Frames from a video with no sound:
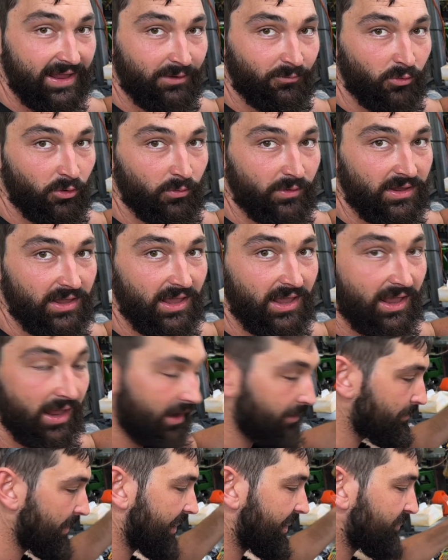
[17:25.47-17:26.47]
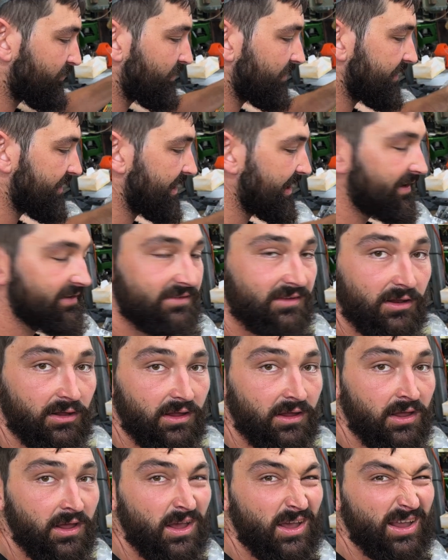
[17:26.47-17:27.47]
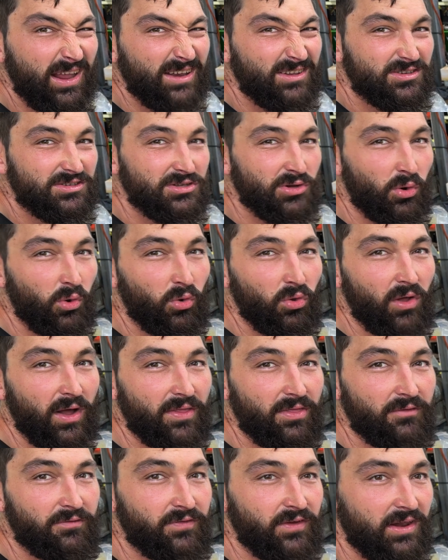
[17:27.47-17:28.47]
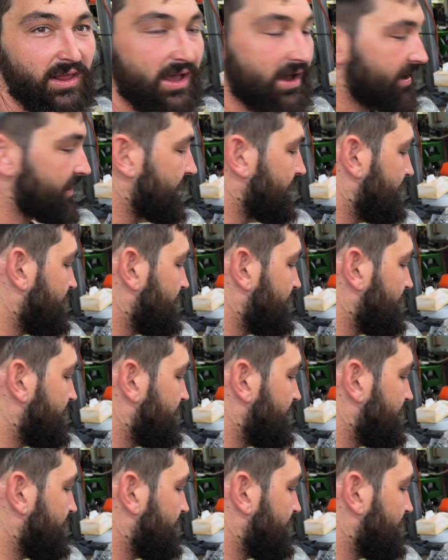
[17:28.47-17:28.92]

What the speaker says: what we can and make it really easy to install like the fit out and